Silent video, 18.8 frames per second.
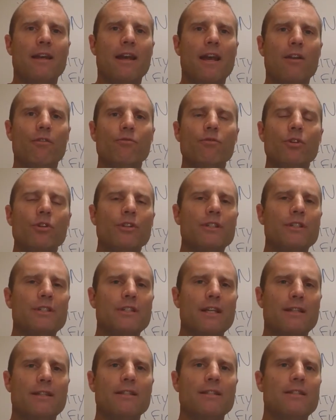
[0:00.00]
and really
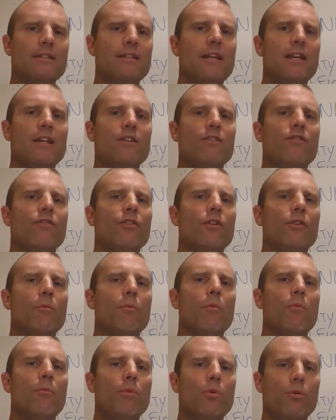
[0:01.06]
set the stage for
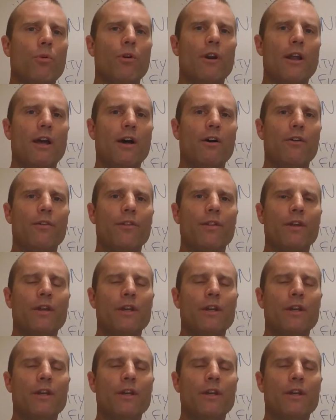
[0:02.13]
poor health.